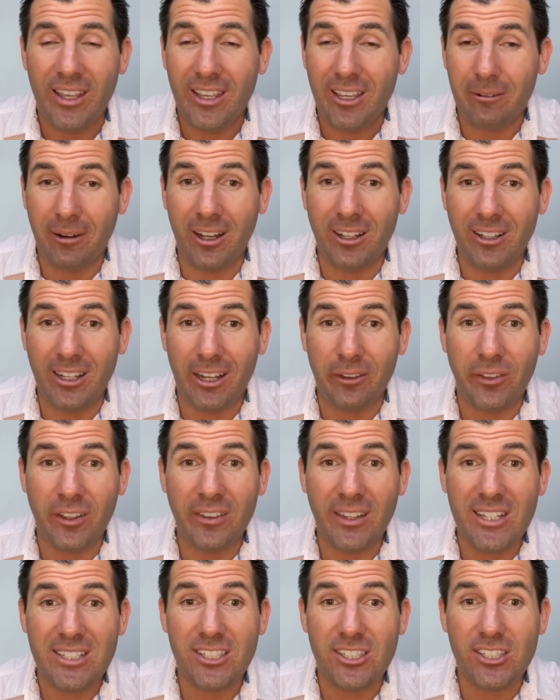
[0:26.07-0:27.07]
Well, I think
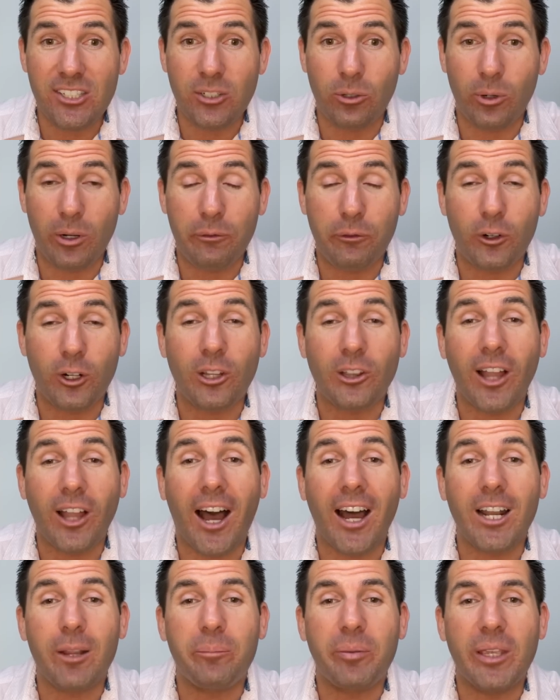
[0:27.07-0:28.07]
that's the story for a
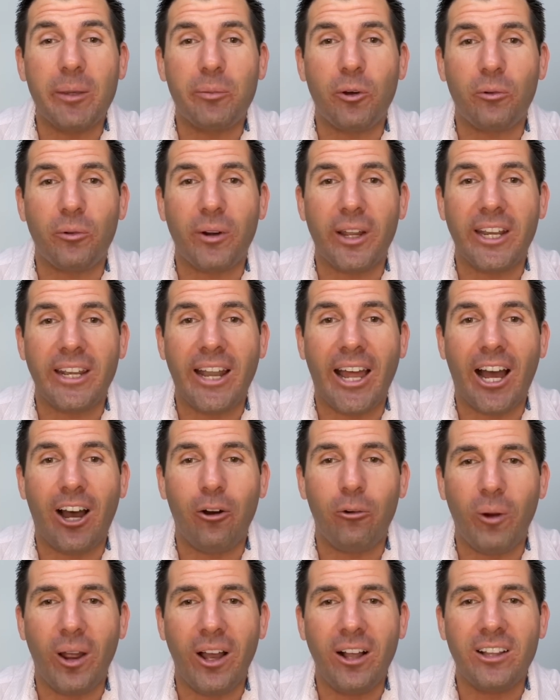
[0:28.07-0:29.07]
lot of people right now.
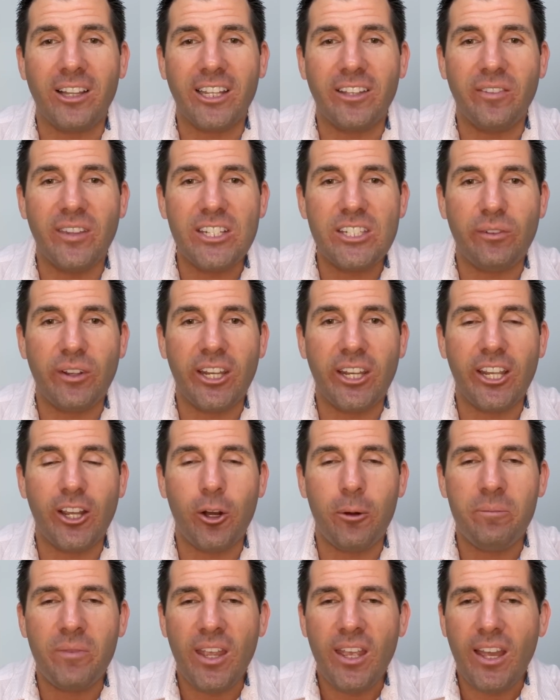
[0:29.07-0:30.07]
Well, in this
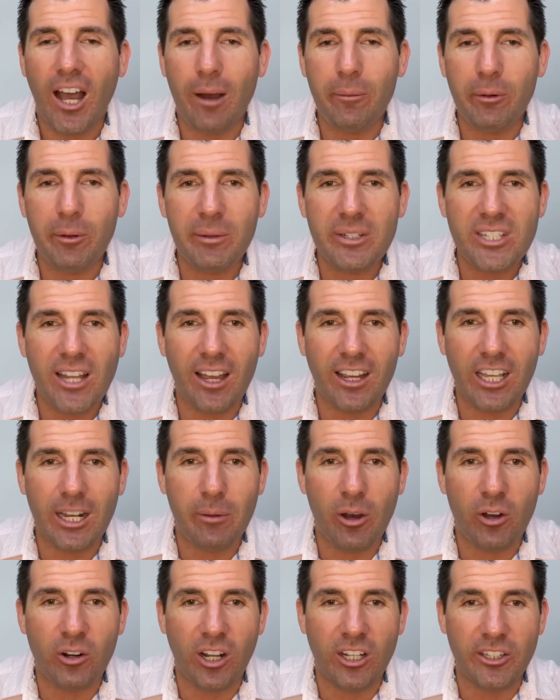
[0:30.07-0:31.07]
video, I'm going to be talking
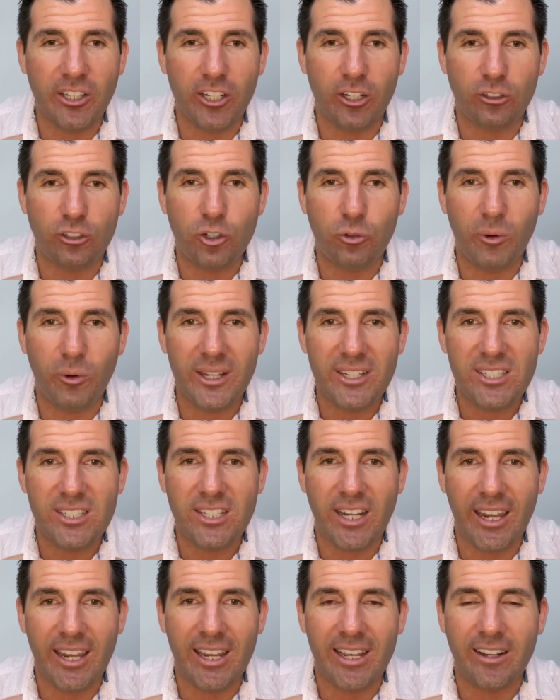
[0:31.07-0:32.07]
about a little twist
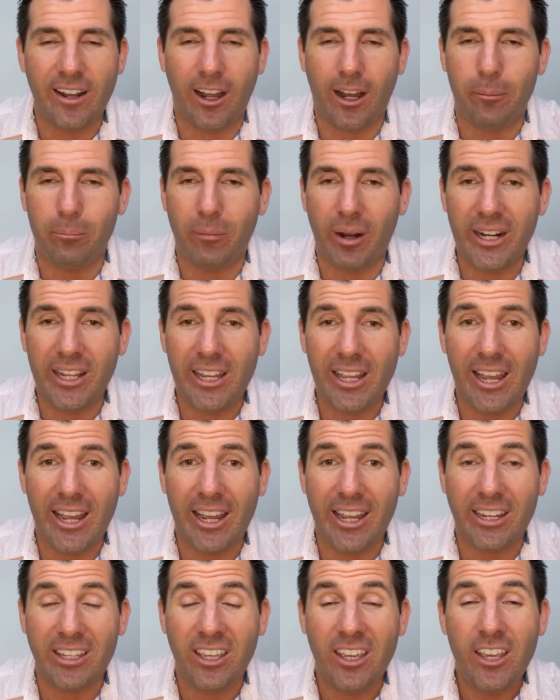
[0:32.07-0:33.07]
and a money
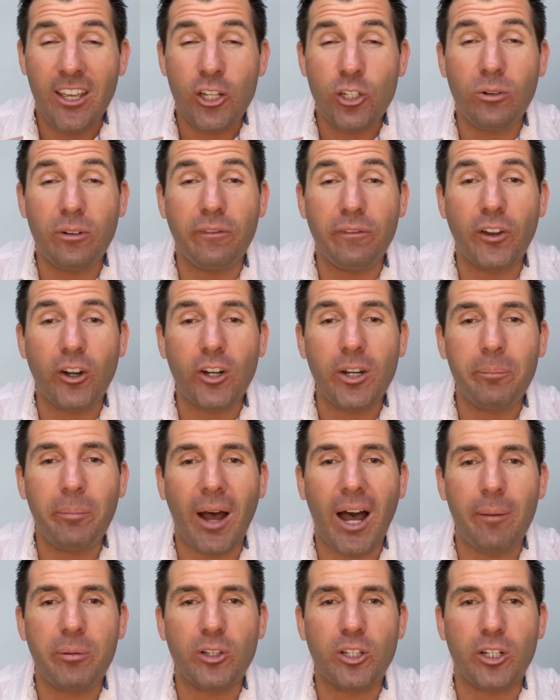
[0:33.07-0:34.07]
hack to a very
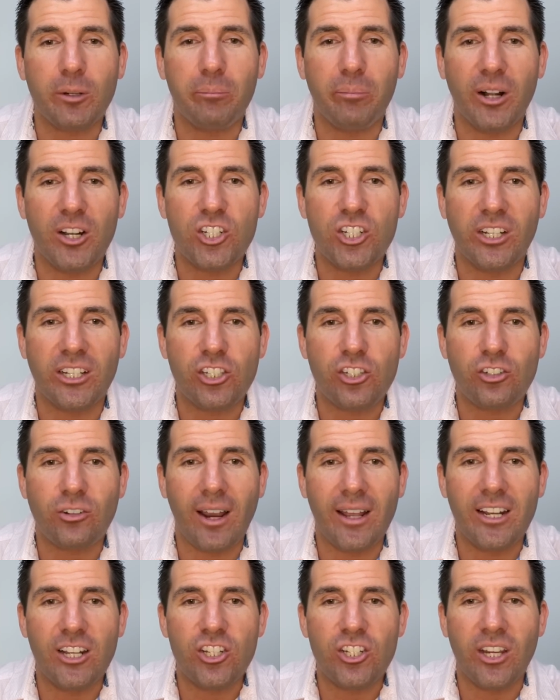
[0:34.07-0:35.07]
popular budgeting
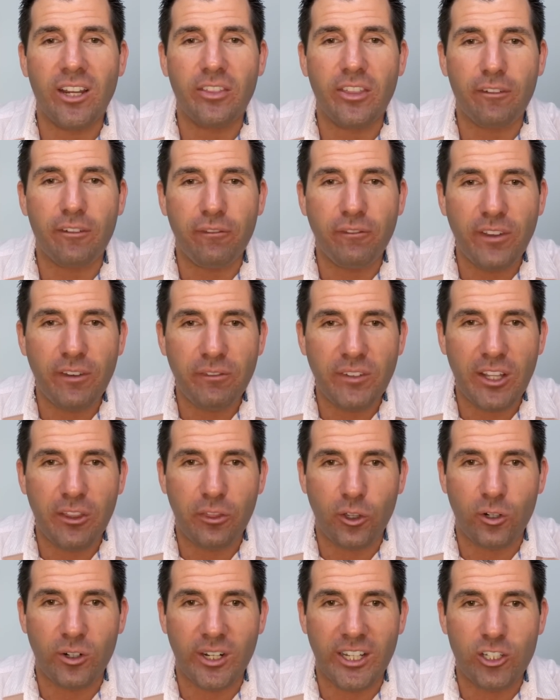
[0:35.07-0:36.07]
strategy, the 50
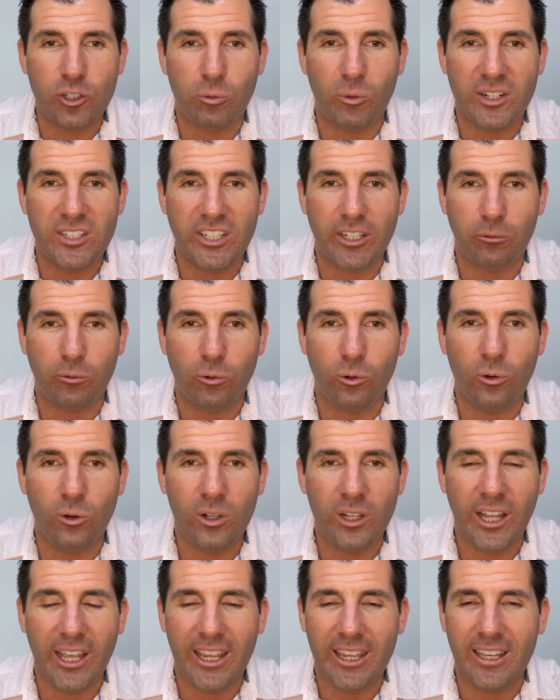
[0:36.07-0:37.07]
30 20
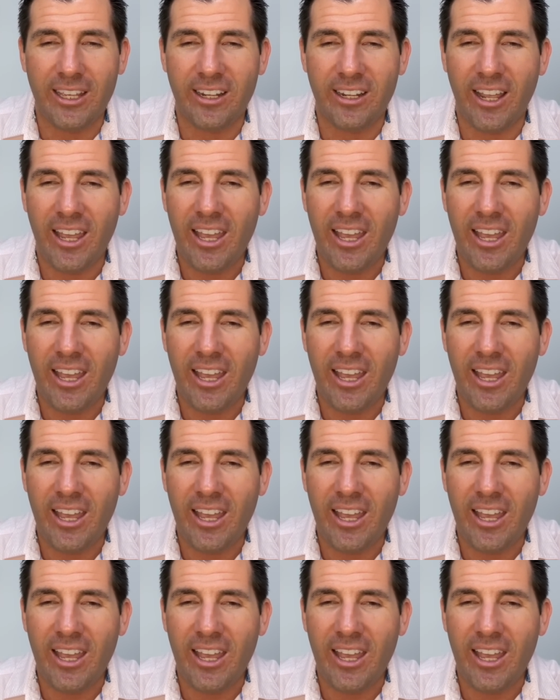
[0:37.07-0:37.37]
rule, and